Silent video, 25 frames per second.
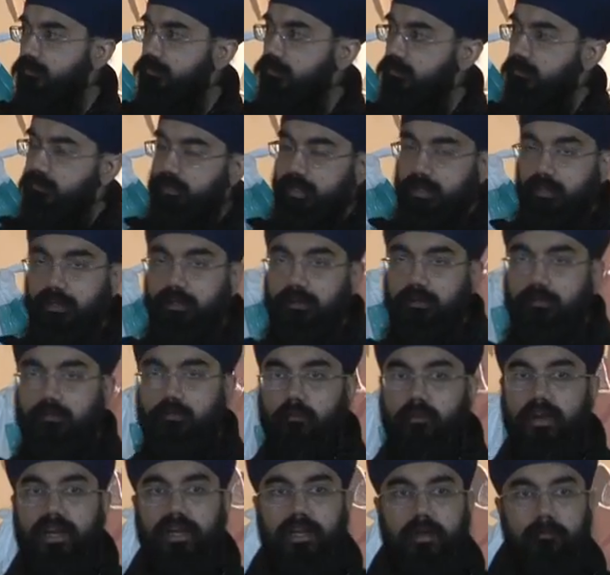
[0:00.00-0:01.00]

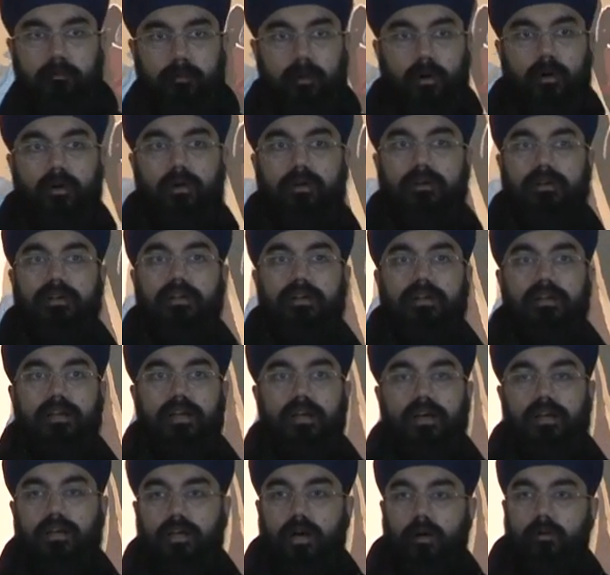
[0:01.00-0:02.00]
something really
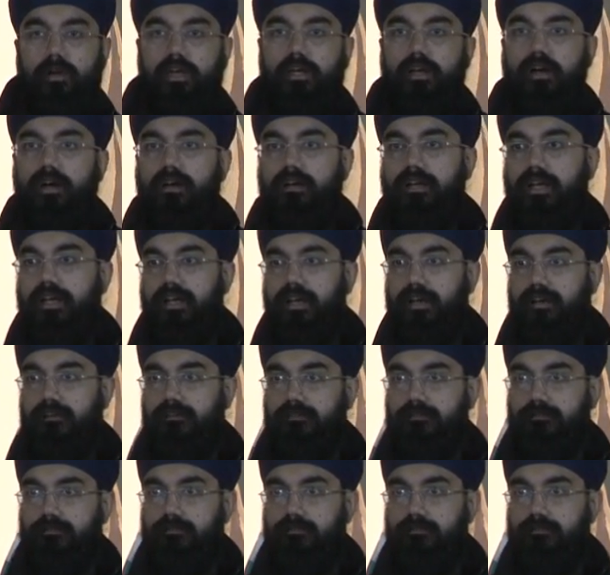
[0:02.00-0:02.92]
important going on here.